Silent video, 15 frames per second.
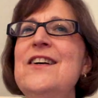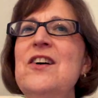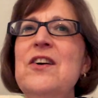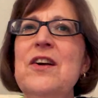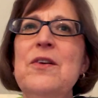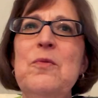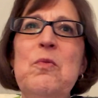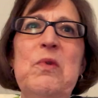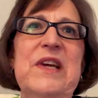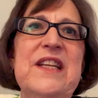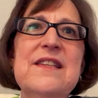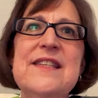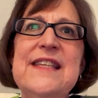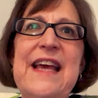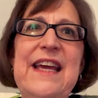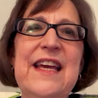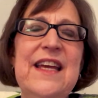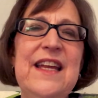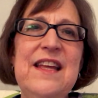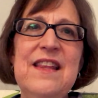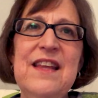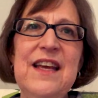or wouldn't say
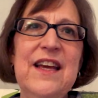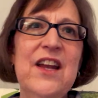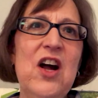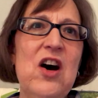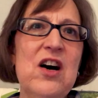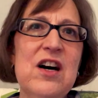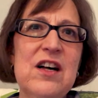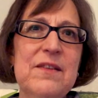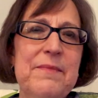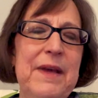anything at all.